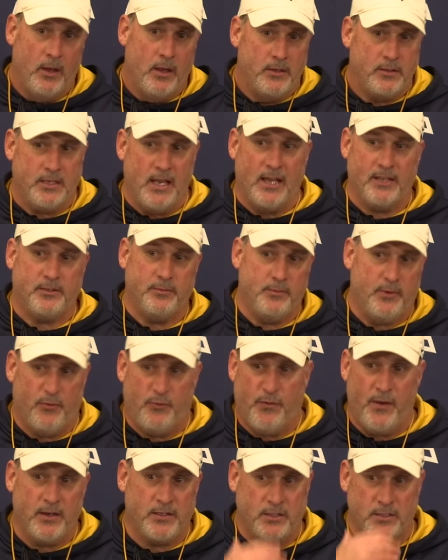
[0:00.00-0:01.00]
He's got some
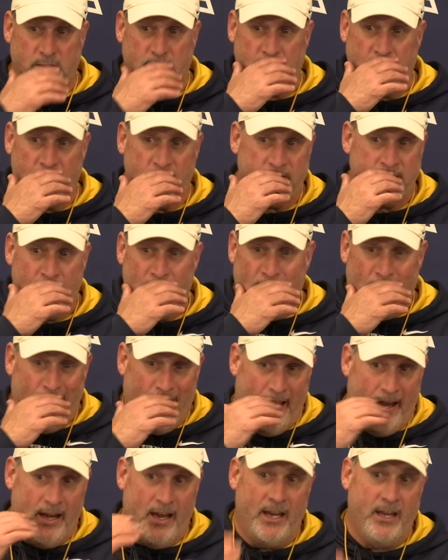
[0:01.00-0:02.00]
deficiencies,
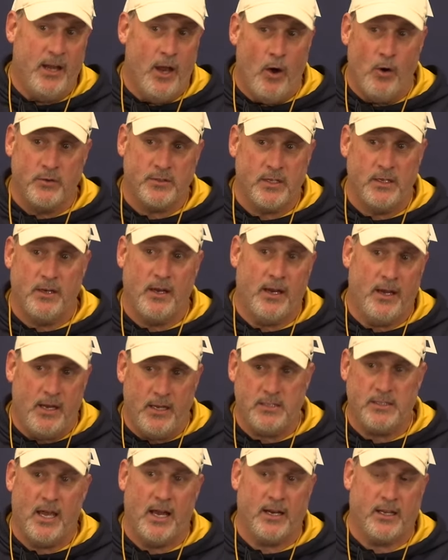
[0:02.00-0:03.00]
and he knows it, and
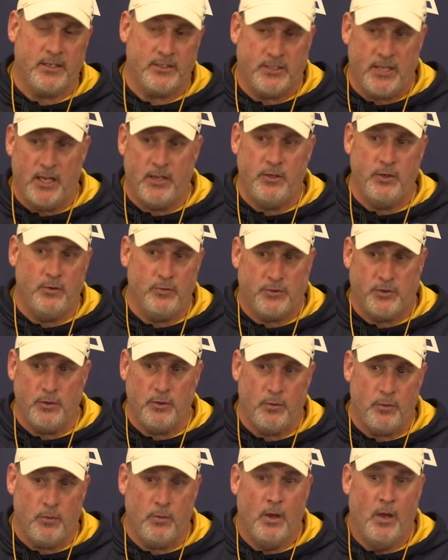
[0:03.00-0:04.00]
he's got to continue
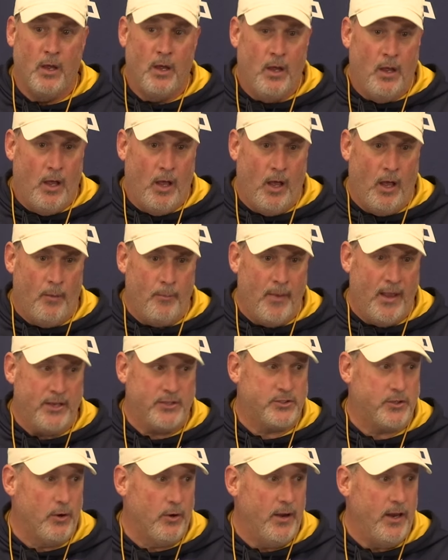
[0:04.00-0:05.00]
to
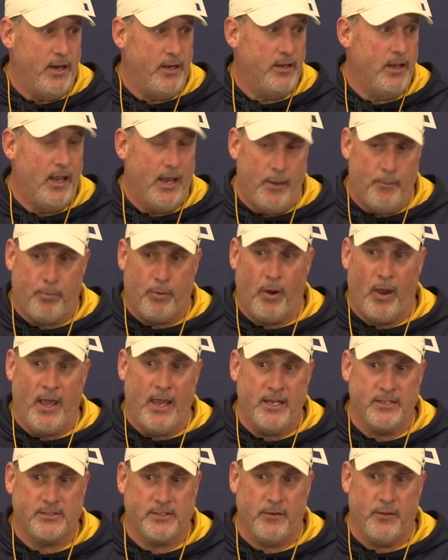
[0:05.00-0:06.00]
make sure he
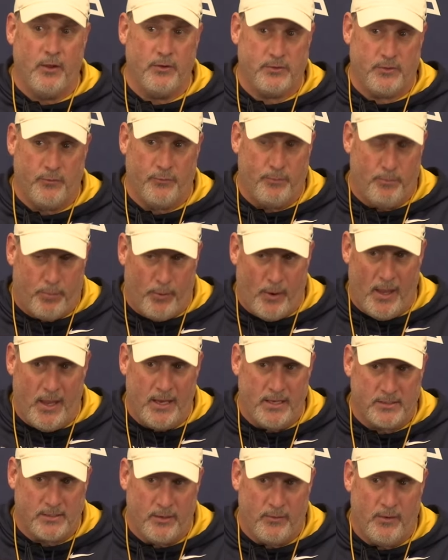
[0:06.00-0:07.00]
plays to those
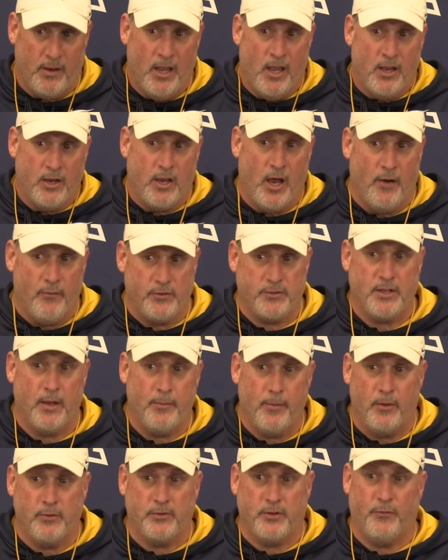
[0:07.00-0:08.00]
plays and covers
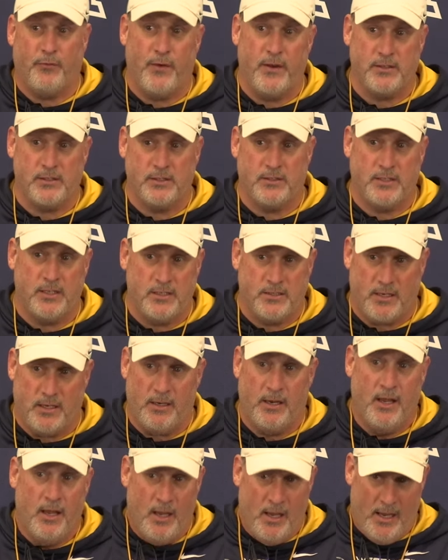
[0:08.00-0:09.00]
up those deficiencies
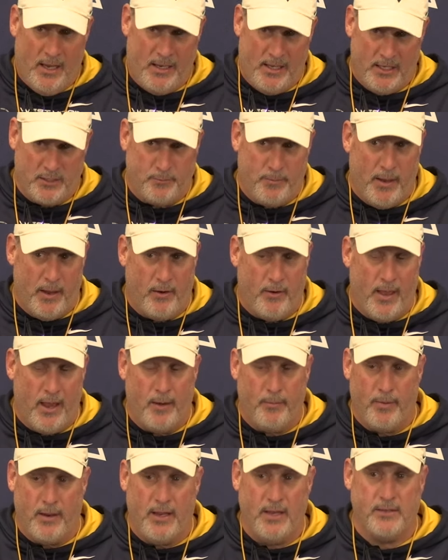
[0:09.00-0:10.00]
and gets better at
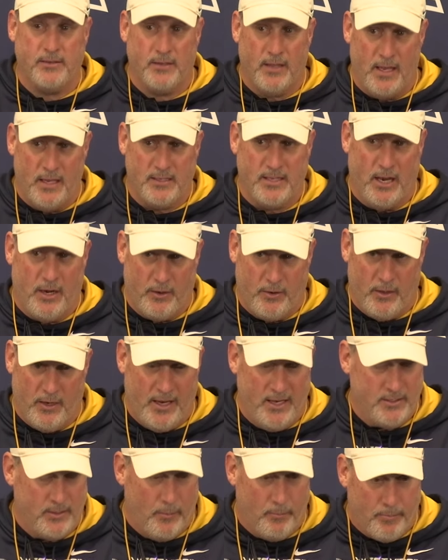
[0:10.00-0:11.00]
it. But
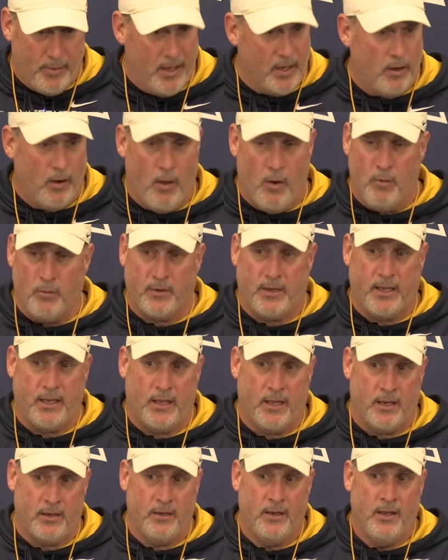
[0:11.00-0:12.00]
he's a big long
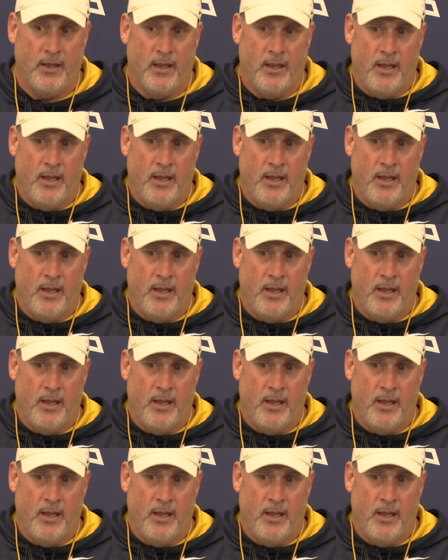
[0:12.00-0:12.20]
kid.